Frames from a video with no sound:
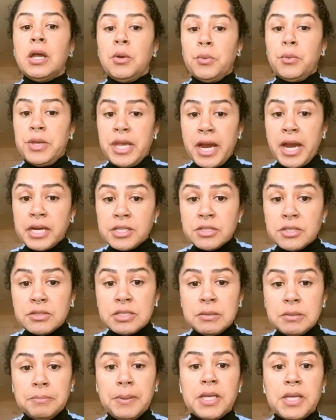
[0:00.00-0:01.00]
We are
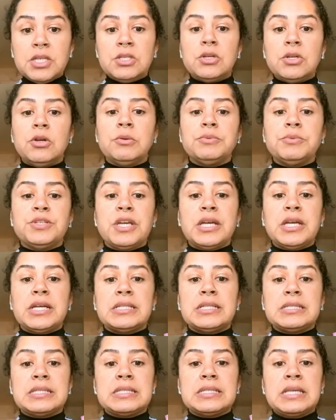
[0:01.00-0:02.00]
using page
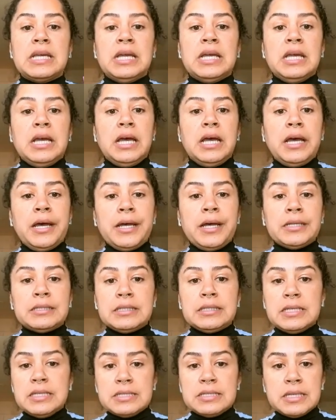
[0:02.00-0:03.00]
objects.
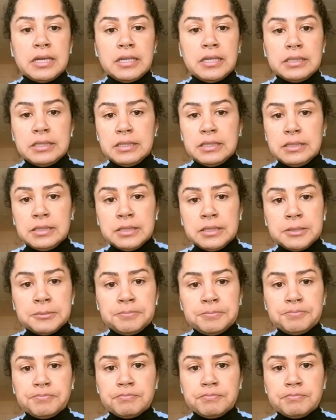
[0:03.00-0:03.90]
These are the